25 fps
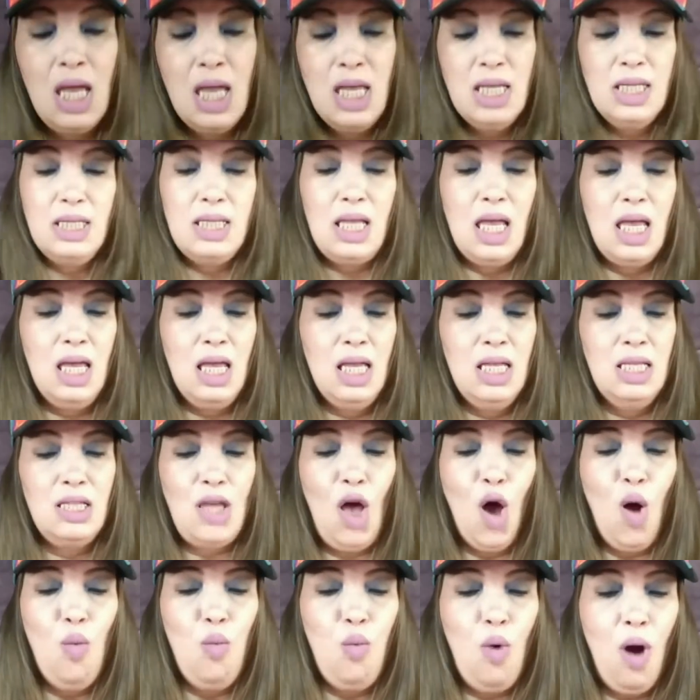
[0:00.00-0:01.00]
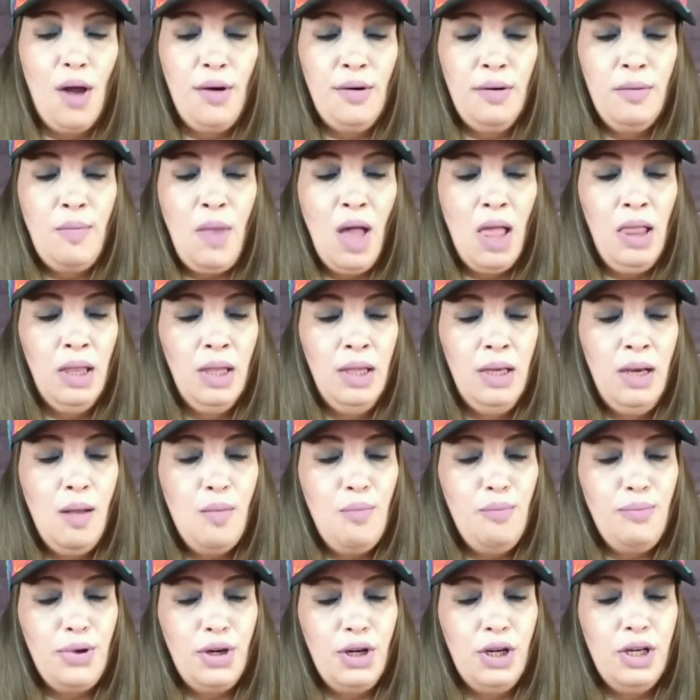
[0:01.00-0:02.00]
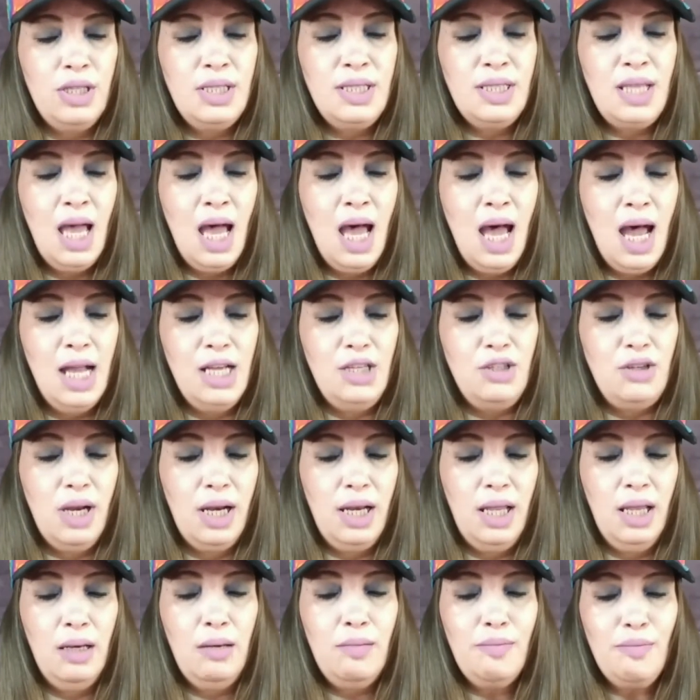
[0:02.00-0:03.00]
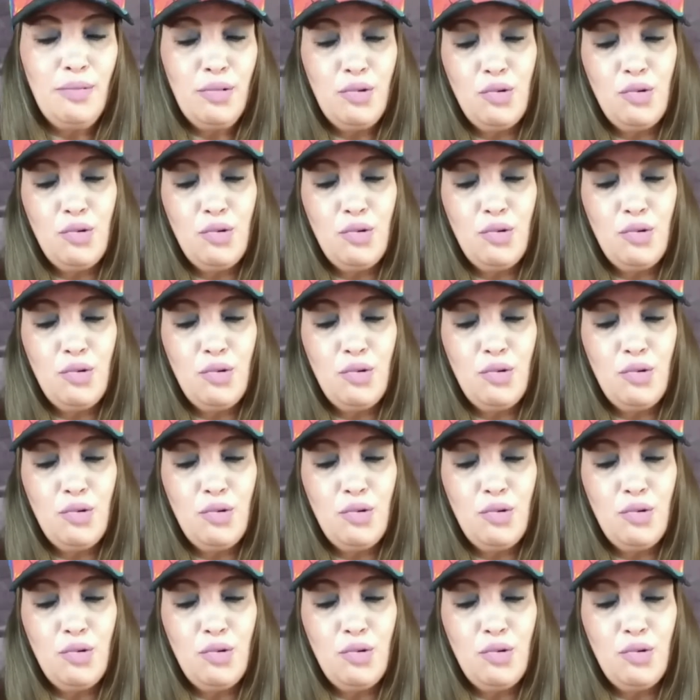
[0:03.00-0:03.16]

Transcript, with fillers: says Watermelon Burst Hydrating